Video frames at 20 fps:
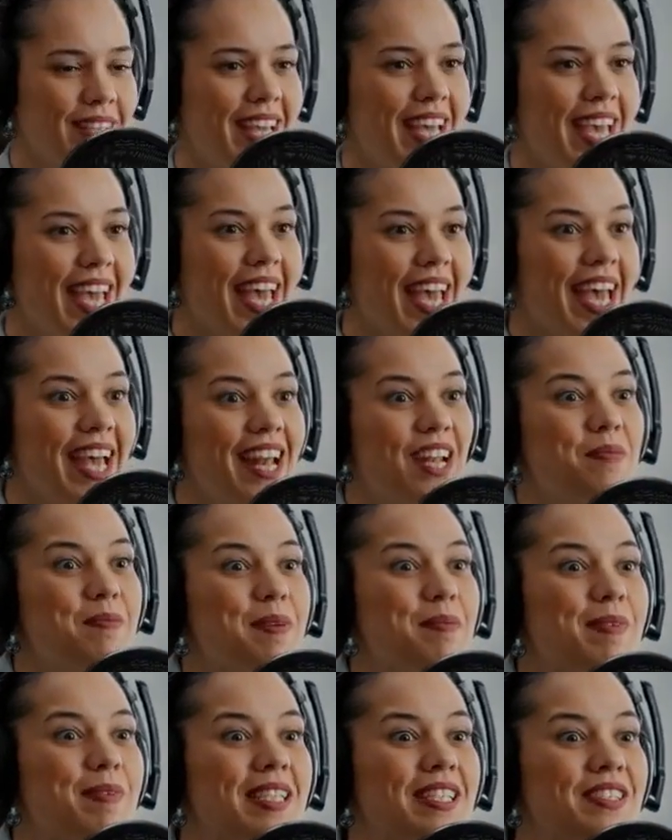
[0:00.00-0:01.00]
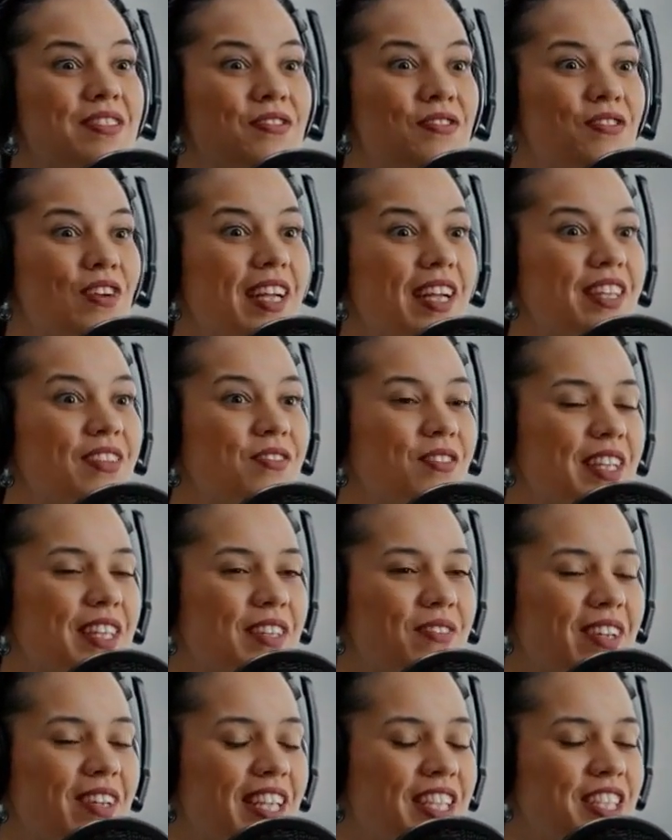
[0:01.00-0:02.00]
Hey everyone, welcome
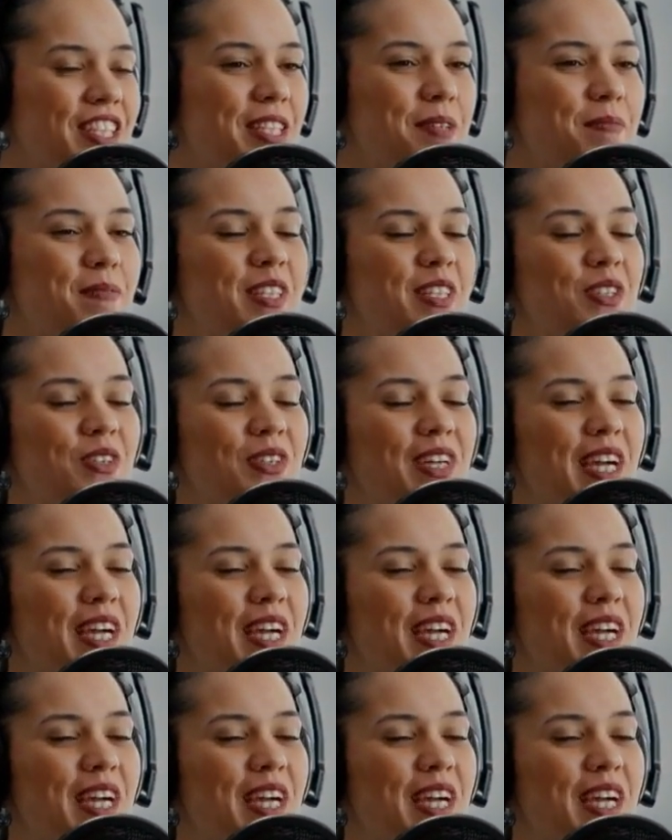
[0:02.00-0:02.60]
back to my